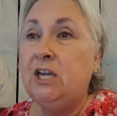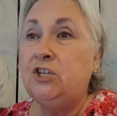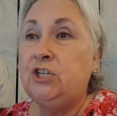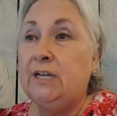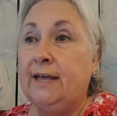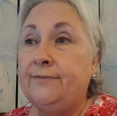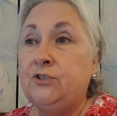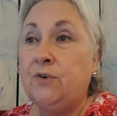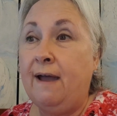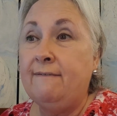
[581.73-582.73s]
She loves
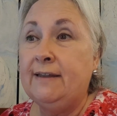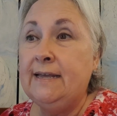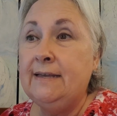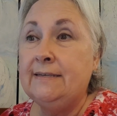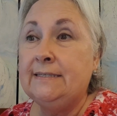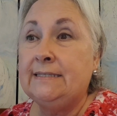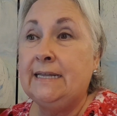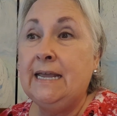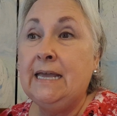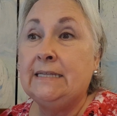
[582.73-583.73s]
traveling,
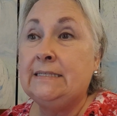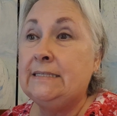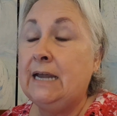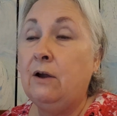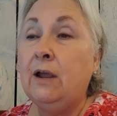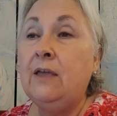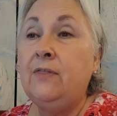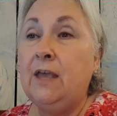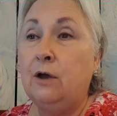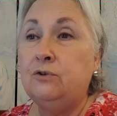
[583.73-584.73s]
sitting and staring at
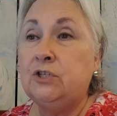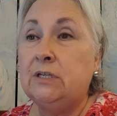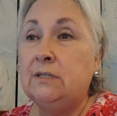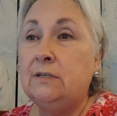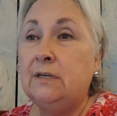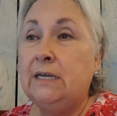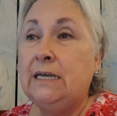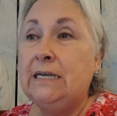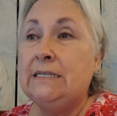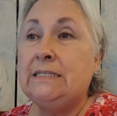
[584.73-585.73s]
the ocean,
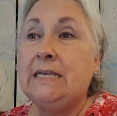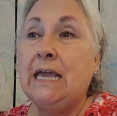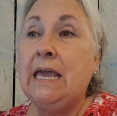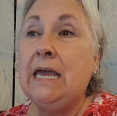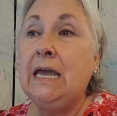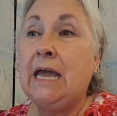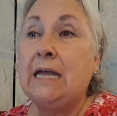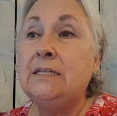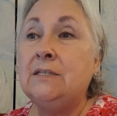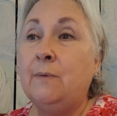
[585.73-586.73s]
singing
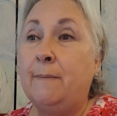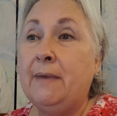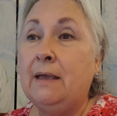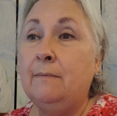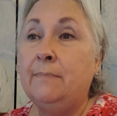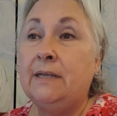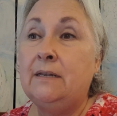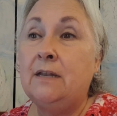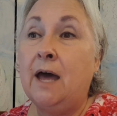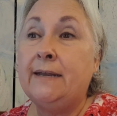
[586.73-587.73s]
and swimming, but
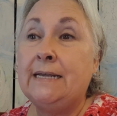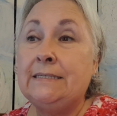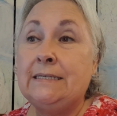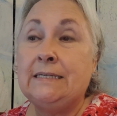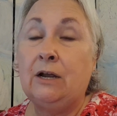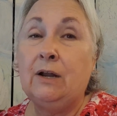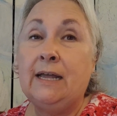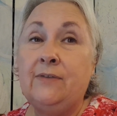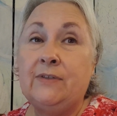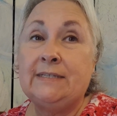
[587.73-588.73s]
not necessarily
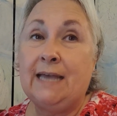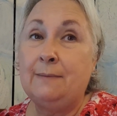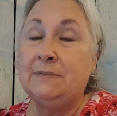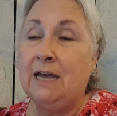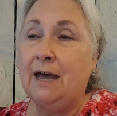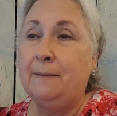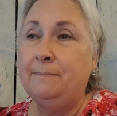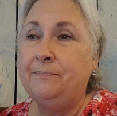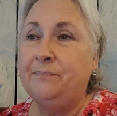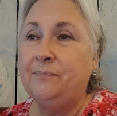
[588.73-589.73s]
at the same time.
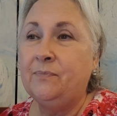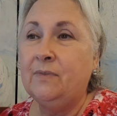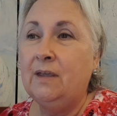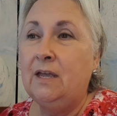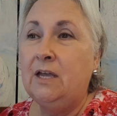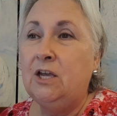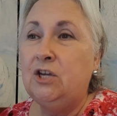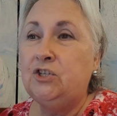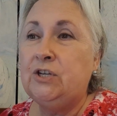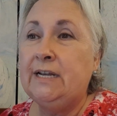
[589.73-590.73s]

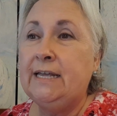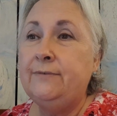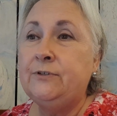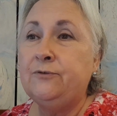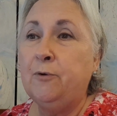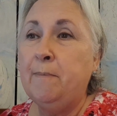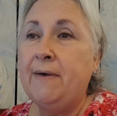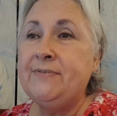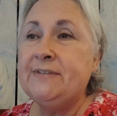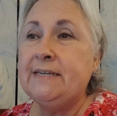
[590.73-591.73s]
She lives for
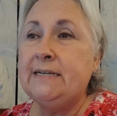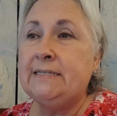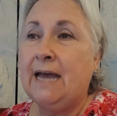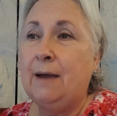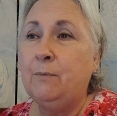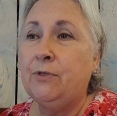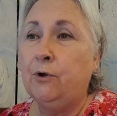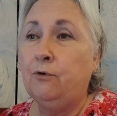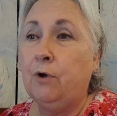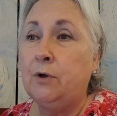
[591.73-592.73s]
months at a time with her
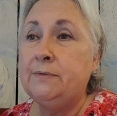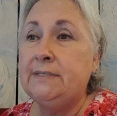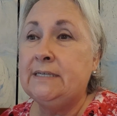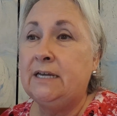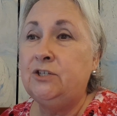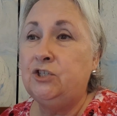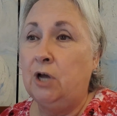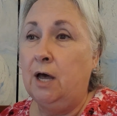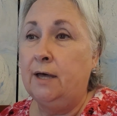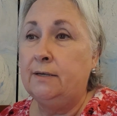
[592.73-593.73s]
grown son,
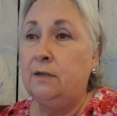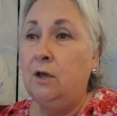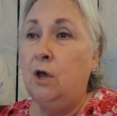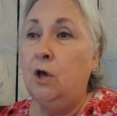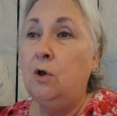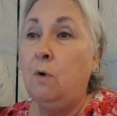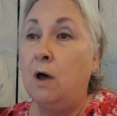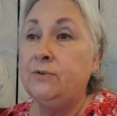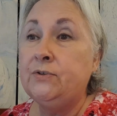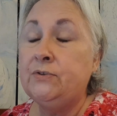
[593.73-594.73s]
John, who
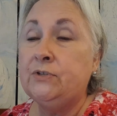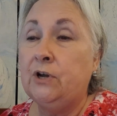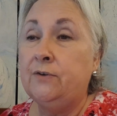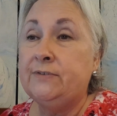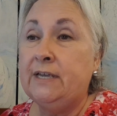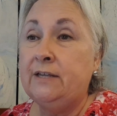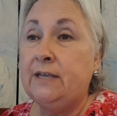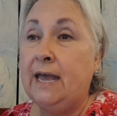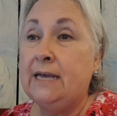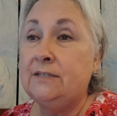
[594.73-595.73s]
also serves
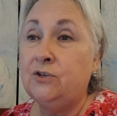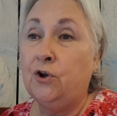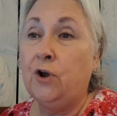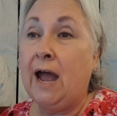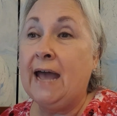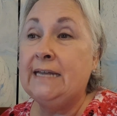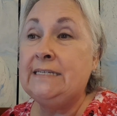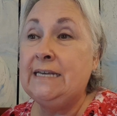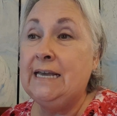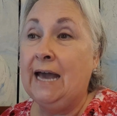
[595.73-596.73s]
as her
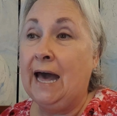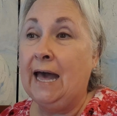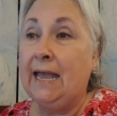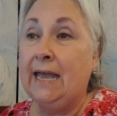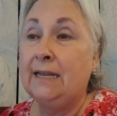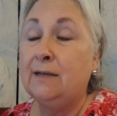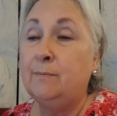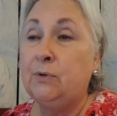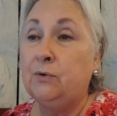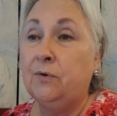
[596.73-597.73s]
IT guy and
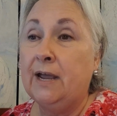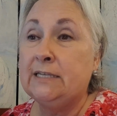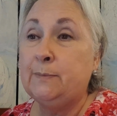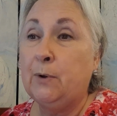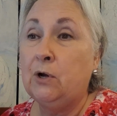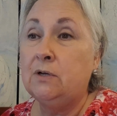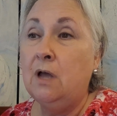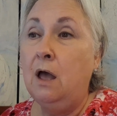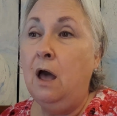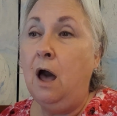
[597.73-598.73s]
computer expert.
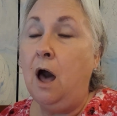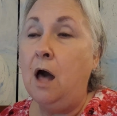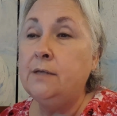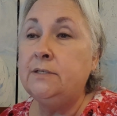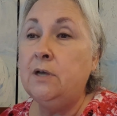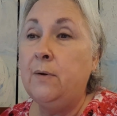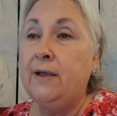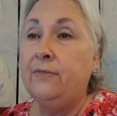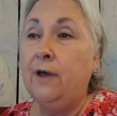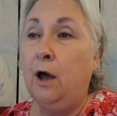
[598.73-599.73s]
Also
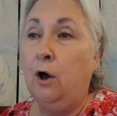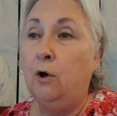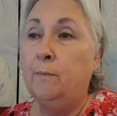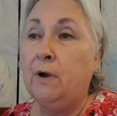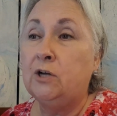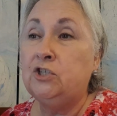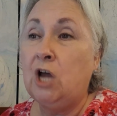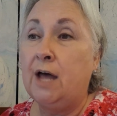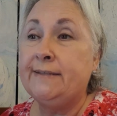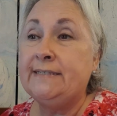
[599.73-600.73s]
in the home are
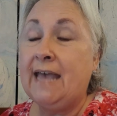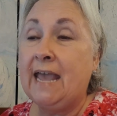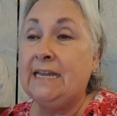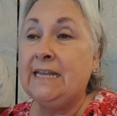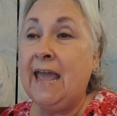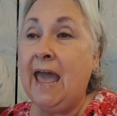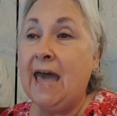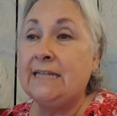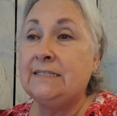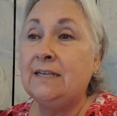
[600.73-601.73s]
John's 8
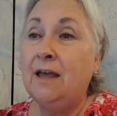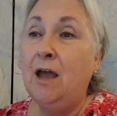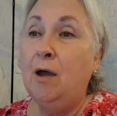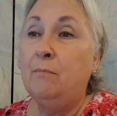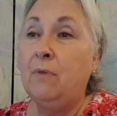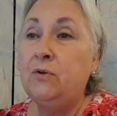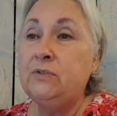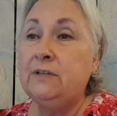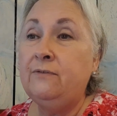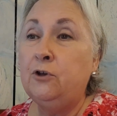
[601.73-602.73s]
cats,
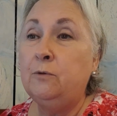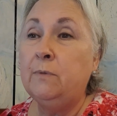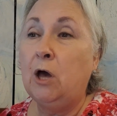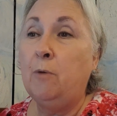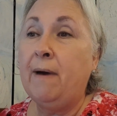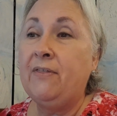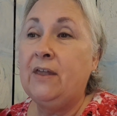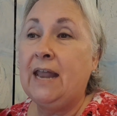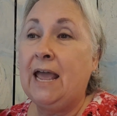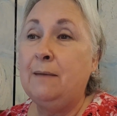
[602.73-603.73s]
most of whom go by the
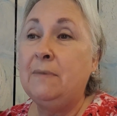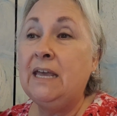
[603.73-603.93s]
name